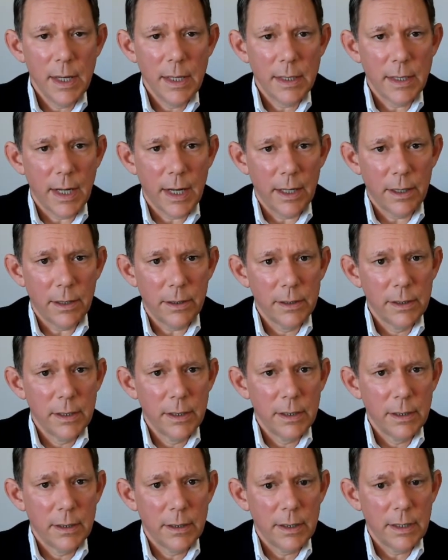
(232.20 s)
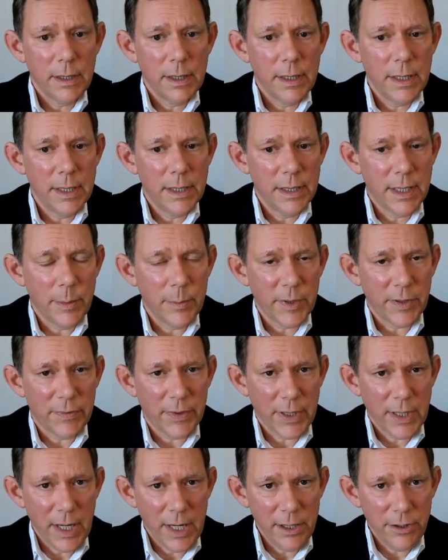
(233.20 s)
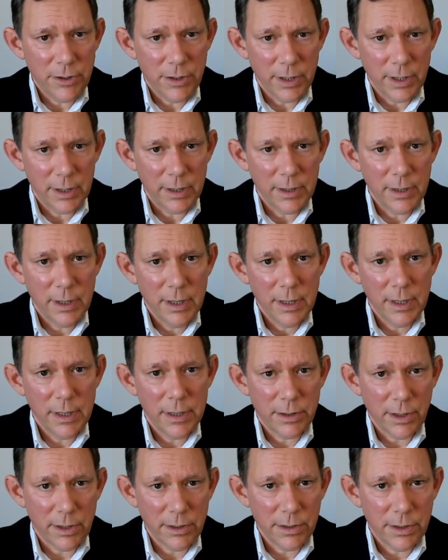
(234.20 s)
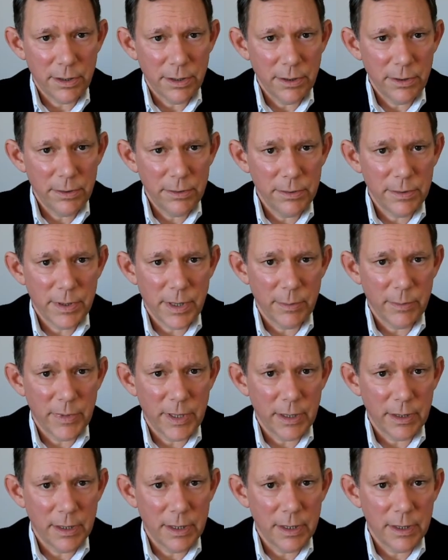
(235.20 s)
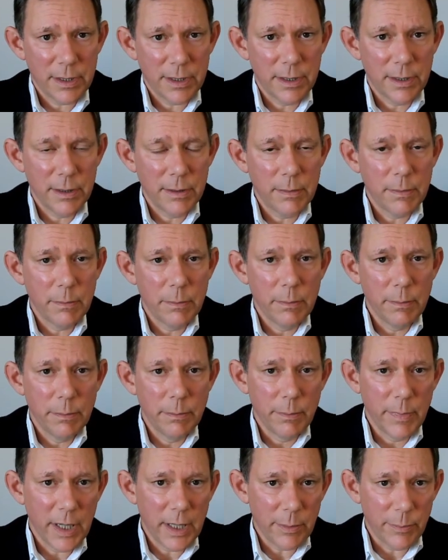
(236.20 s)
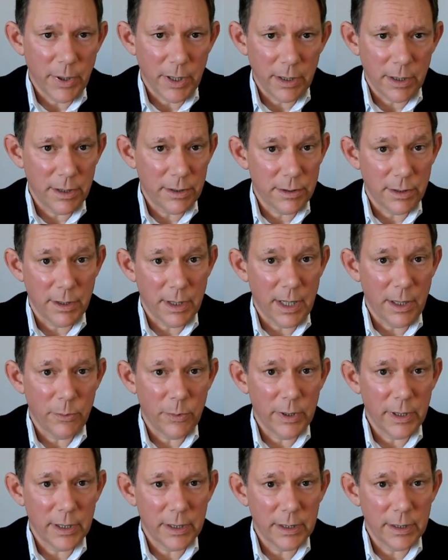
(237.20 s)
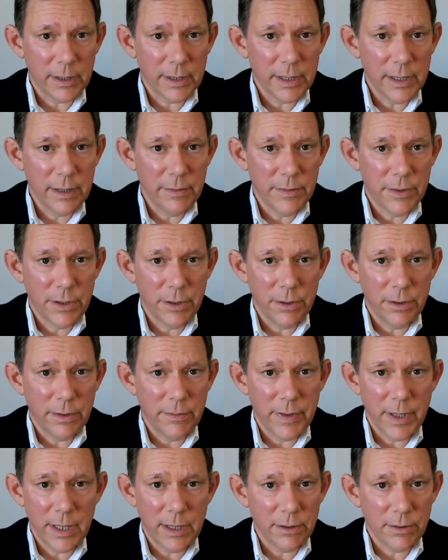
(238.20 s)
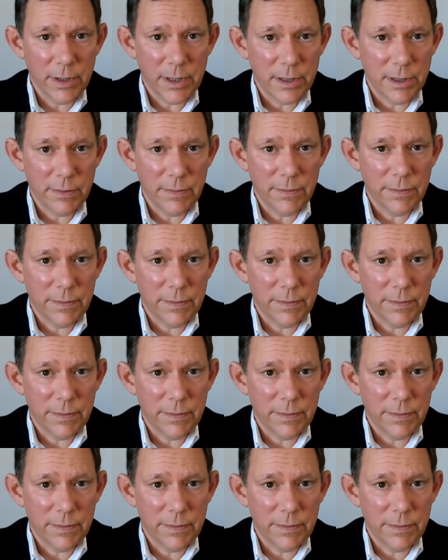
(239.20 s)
Now, indemnification is also something that many parties are not willing to leave to the vagaries of